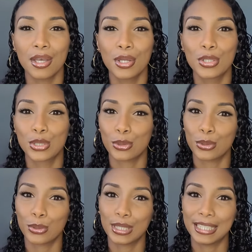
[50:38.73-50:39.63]

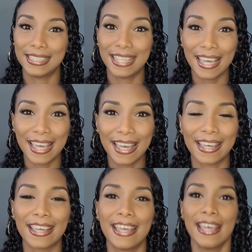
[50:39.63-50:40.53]
So
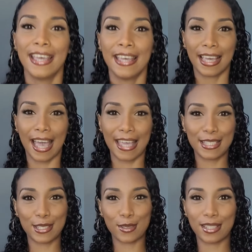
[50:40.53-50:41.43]
yeah,
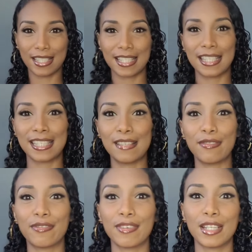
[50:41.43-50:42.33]
guys, so this is the
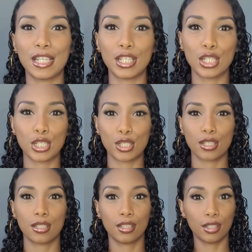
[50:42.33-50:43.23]
finished
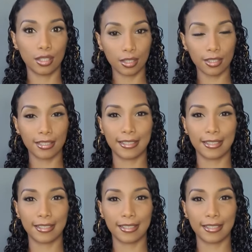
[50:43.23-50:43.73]
look.